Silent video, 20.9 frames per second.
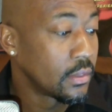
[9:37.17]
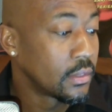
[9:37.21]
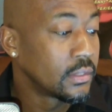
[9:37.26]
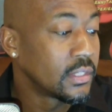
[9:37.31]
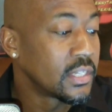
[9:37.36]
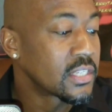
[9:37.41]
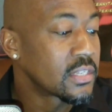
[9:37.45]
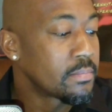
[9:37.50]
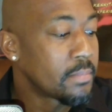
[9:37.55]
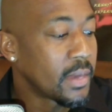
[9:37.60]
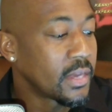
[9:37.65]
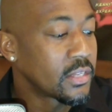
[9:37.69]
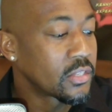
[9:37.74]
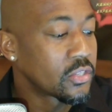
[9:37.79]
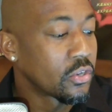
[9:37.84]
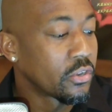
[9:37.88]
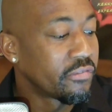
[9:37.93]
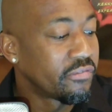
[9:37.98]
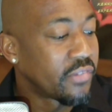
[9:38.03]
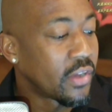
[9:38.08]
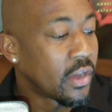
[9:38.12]
This makes
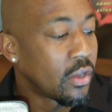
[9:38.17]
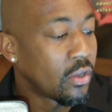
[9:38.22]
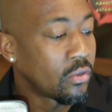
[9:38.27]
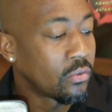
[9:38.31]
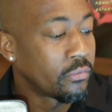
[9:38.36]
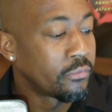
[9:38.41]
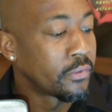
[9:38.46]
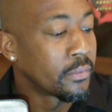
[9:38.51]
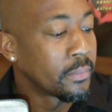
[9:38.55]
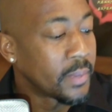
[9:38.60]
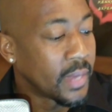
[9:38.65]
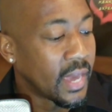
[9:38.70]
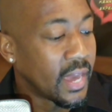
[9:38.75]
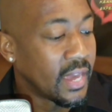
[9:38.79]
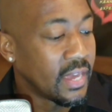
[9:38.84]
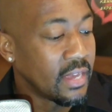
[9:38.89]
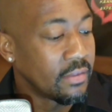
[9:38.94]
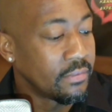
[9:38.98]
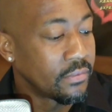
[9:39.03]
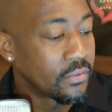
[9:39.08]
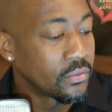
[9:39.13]
her fall for
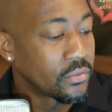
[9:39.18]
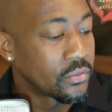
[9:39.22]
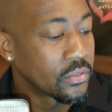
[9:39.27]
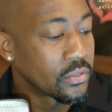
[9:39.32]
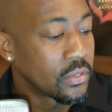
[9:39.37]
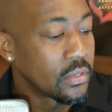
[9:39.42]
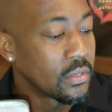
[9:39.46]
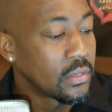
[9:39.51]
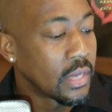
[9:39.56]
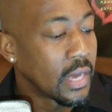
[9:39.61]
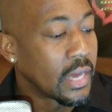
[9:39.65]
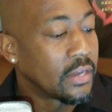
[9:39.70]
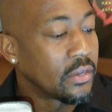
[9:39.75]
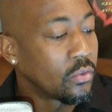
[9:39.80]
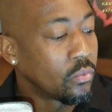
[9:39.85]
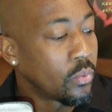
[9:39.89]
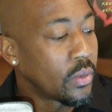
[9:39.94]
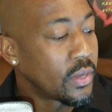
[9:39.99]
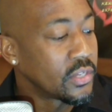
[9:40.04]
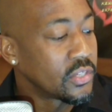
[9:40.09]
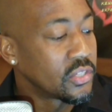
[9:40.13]
behaviors and the
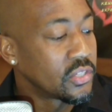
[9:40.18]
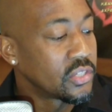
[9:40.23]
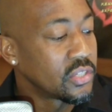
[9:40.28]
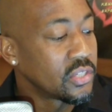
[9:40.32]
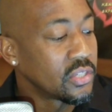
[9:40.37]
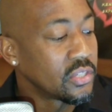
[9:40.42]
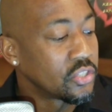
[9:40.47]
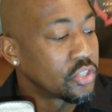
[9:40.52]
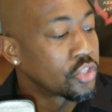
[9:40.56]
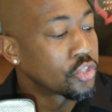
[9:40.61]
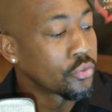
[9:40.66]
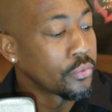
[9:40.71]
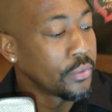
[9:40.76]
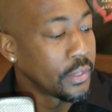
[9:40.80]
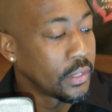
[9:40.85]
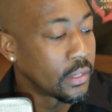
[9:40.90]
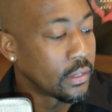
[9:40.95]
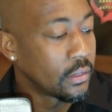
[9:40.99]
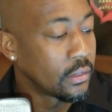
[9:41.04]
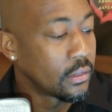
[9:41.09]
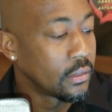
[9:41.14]
way she's
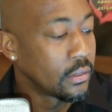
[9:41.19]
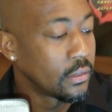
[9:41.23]
treated